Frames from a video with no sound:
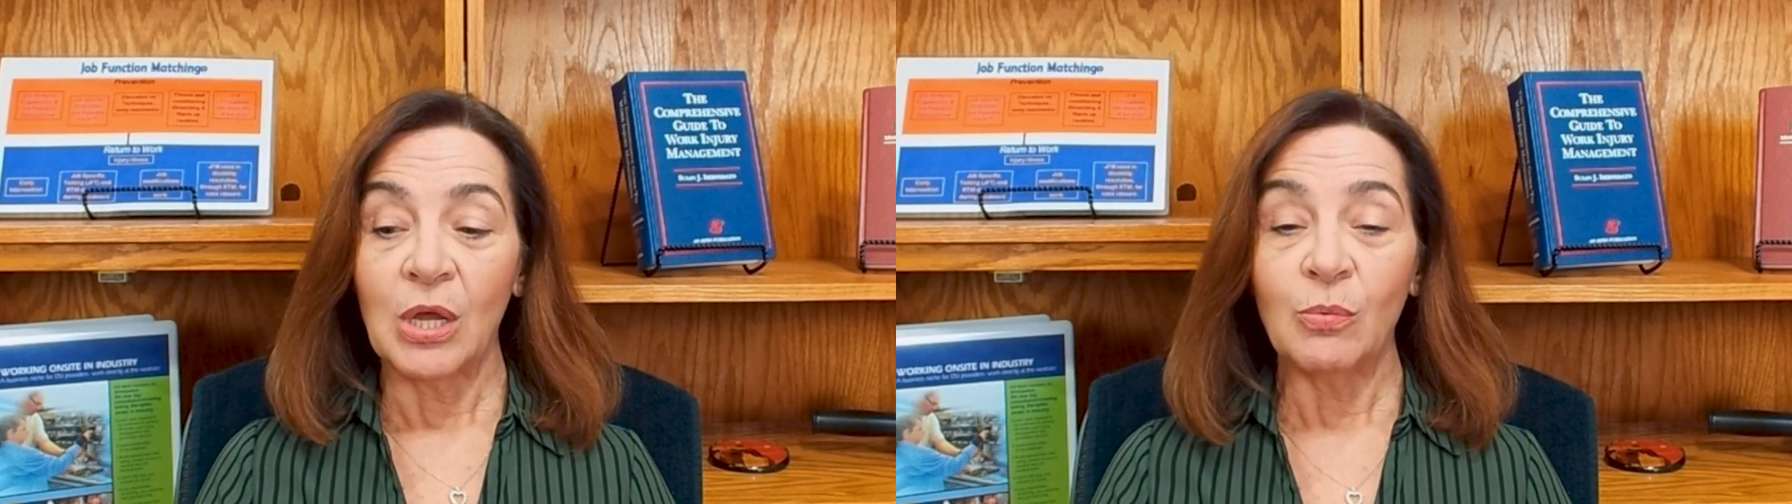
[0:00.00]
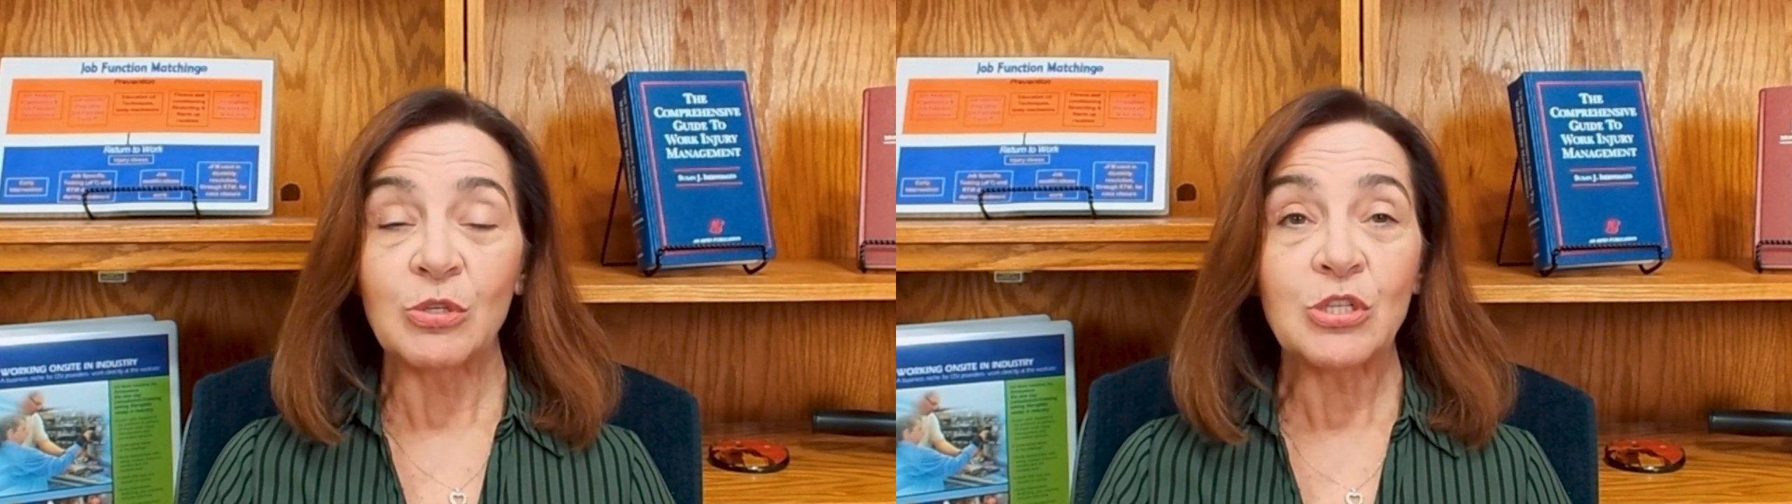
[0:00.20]

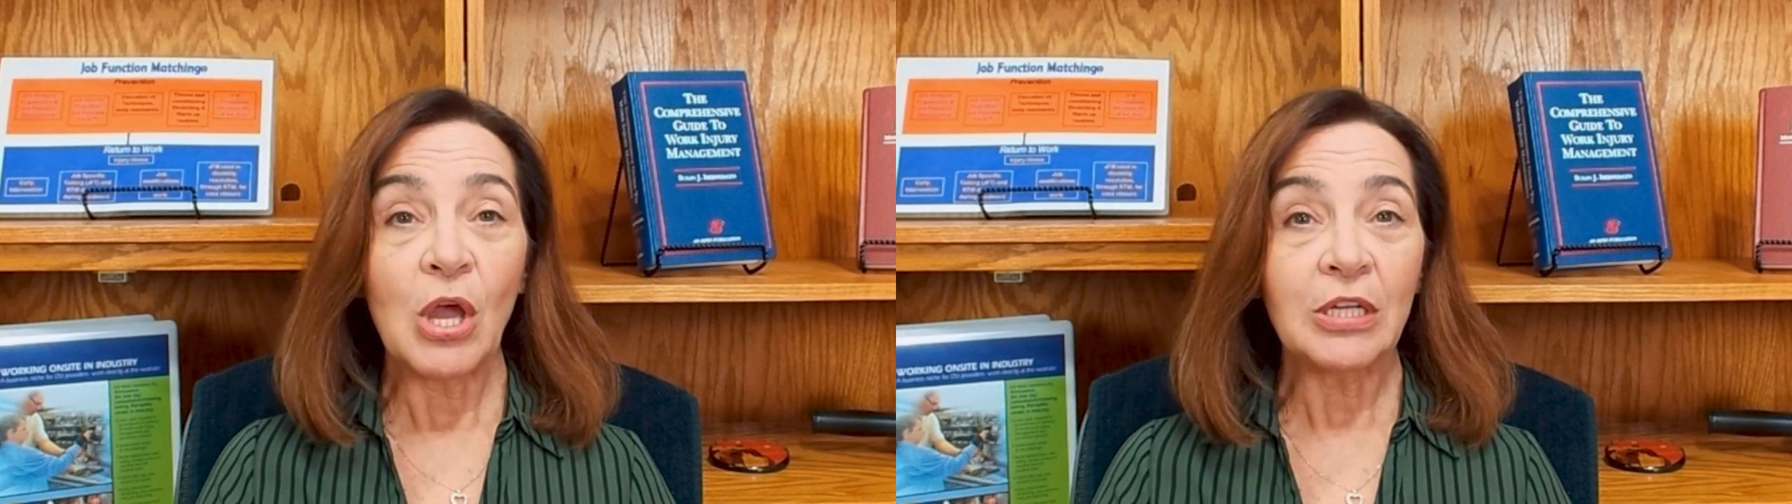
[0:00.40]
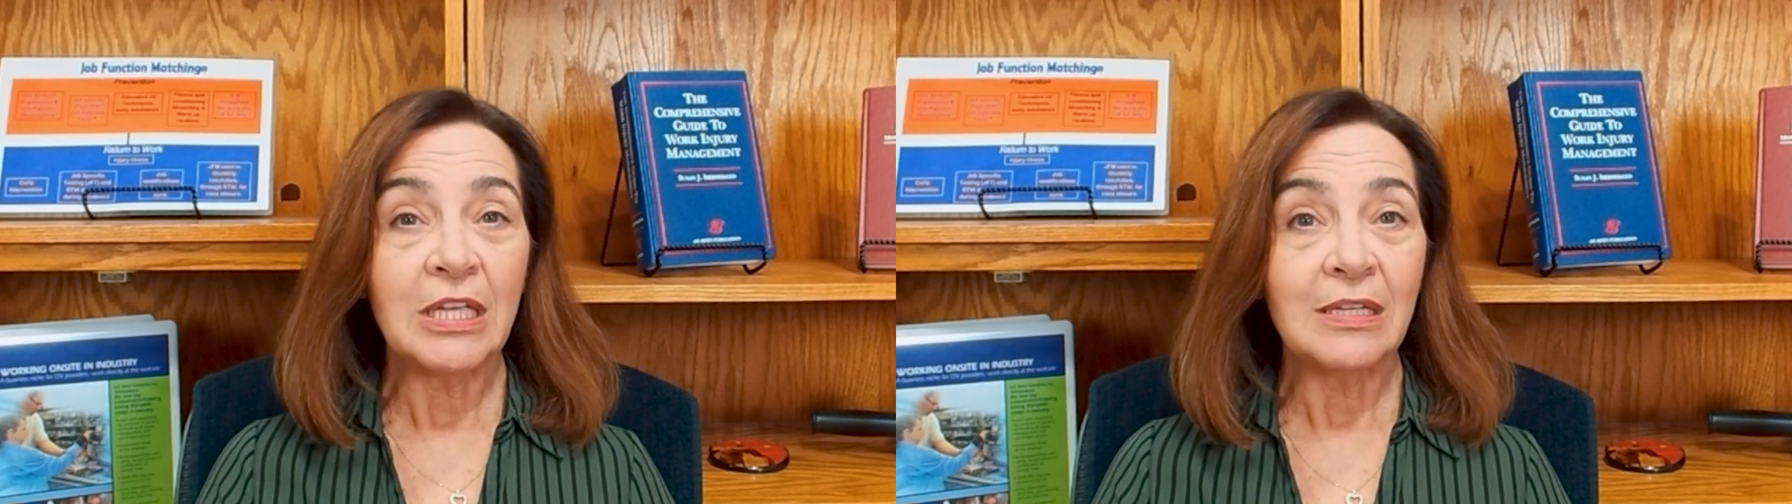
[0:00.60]
we're
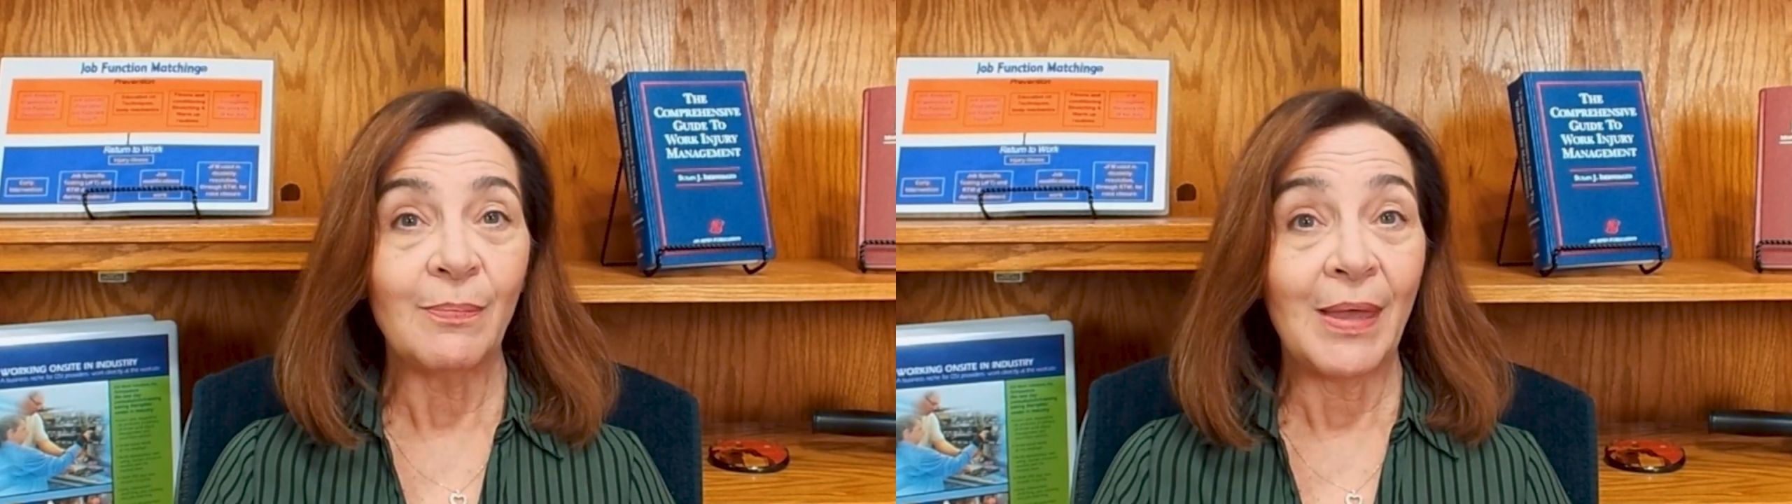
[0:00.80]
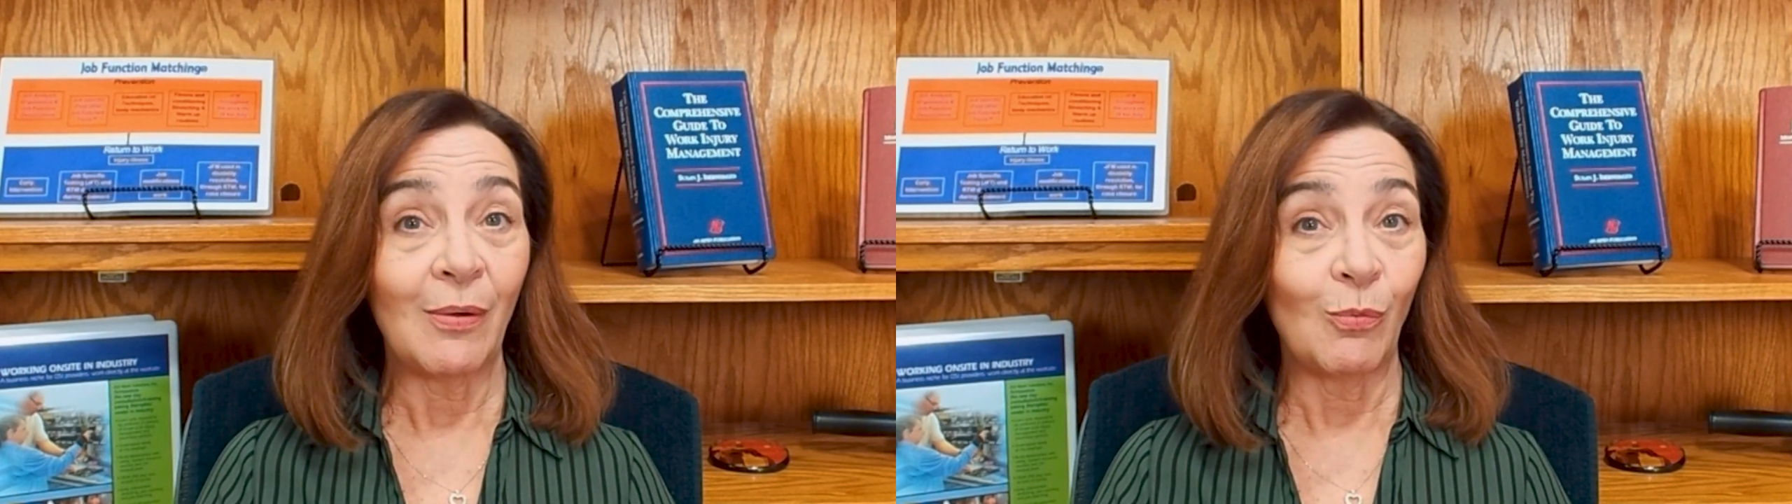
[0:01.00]
talking
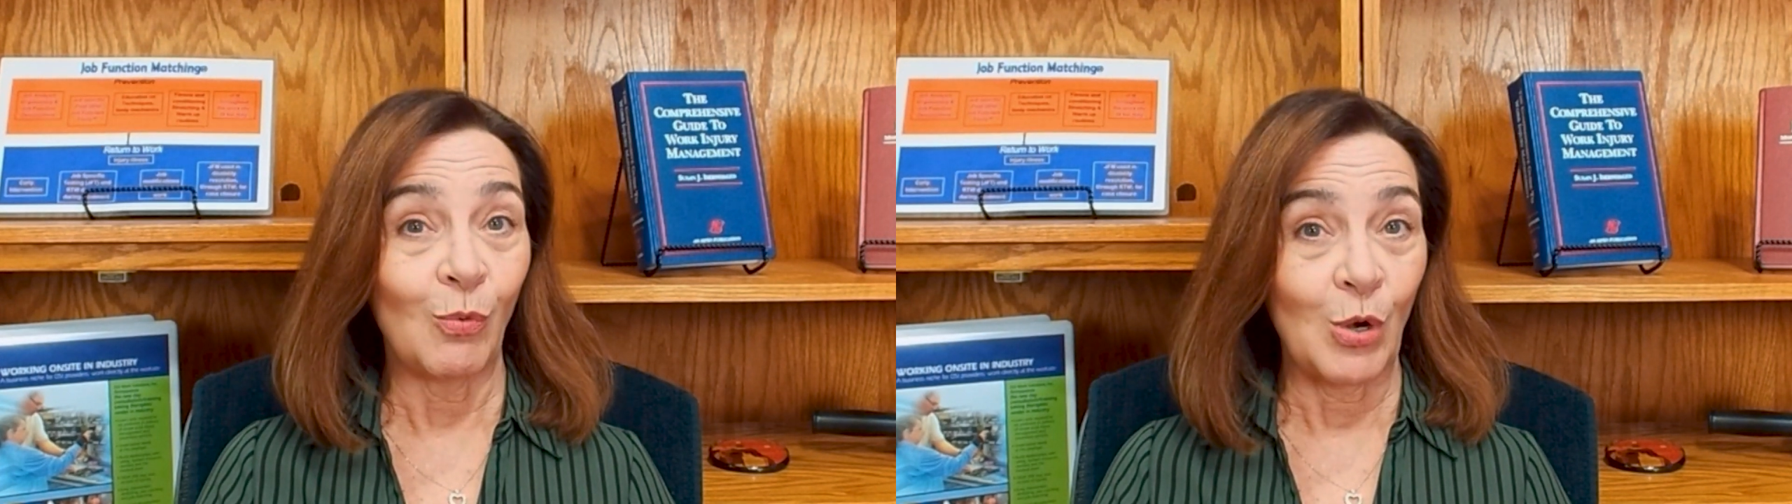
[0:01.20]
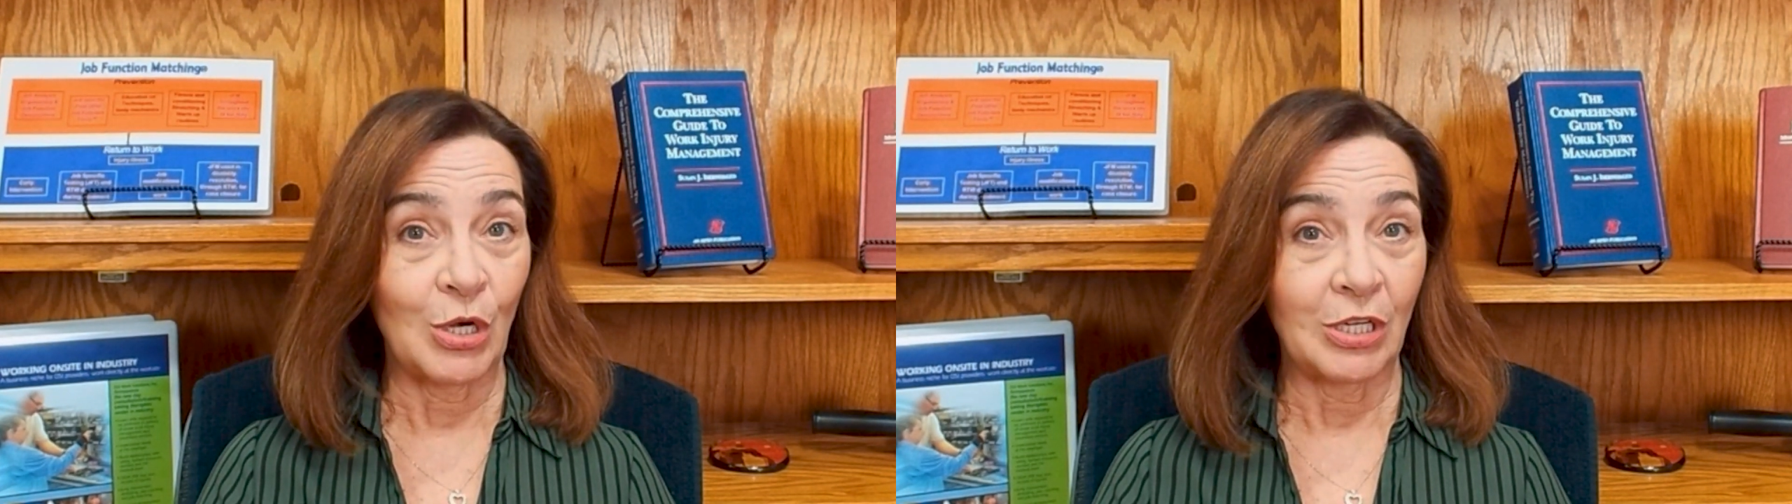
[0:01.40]
about
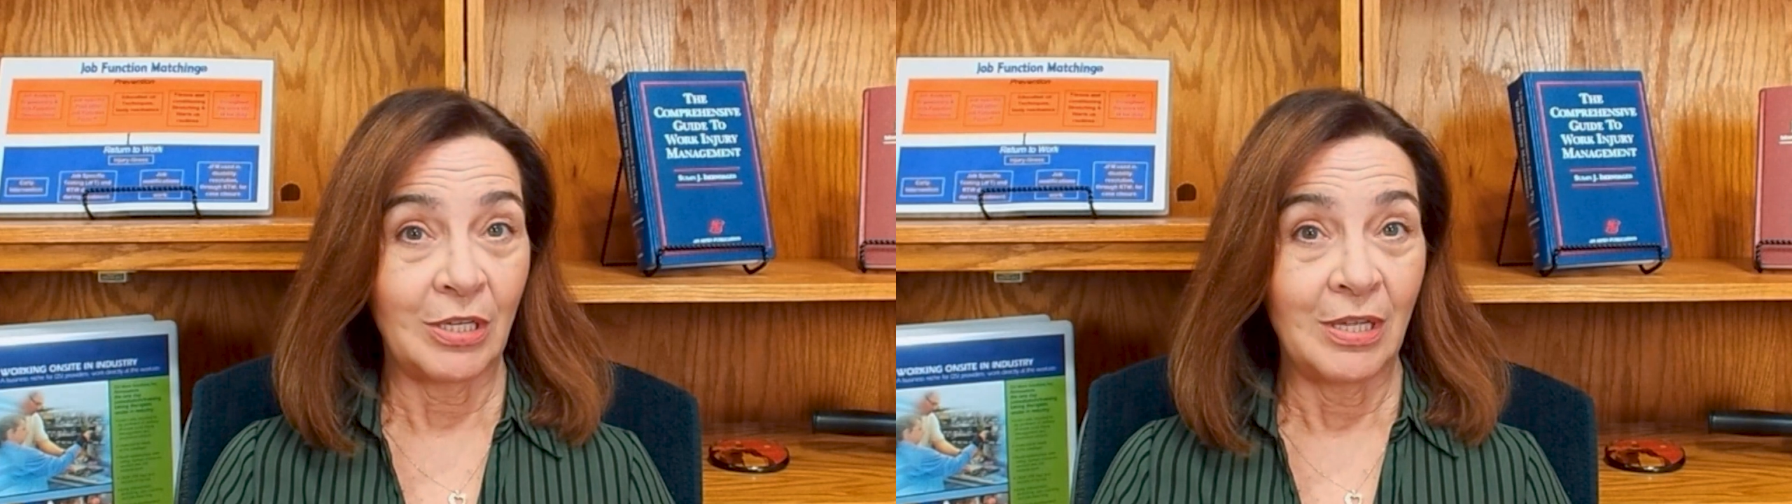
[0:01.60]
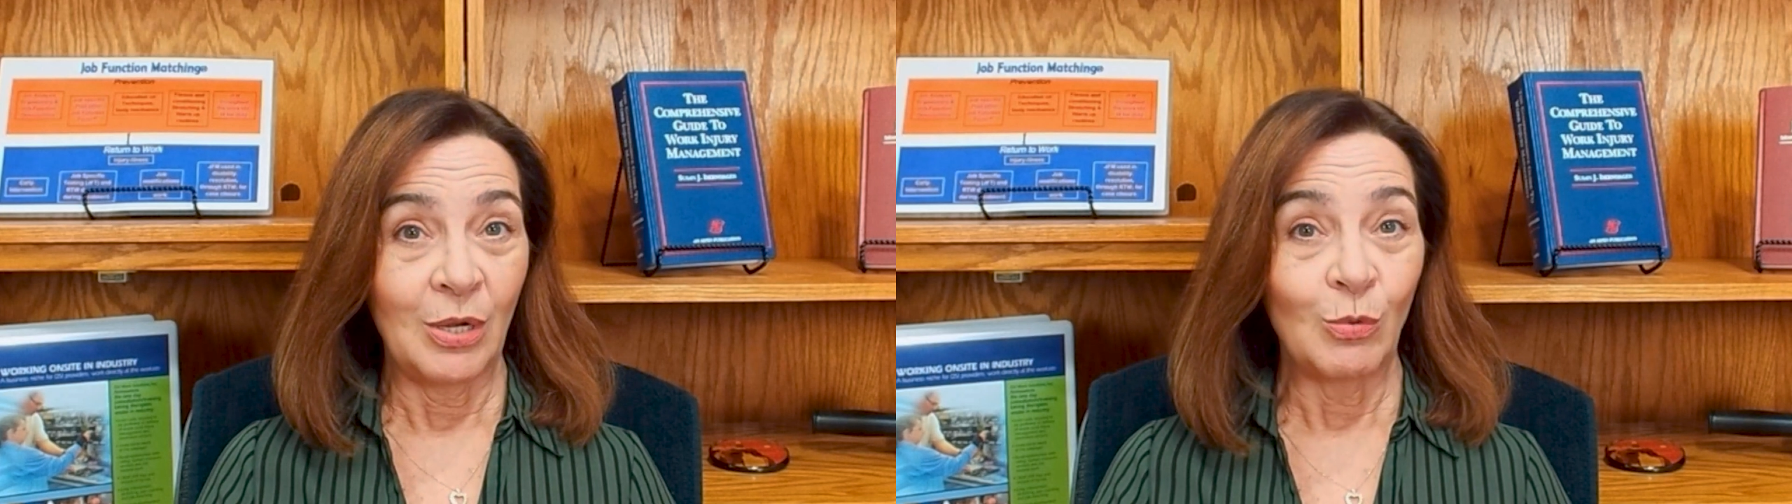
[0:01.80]
work.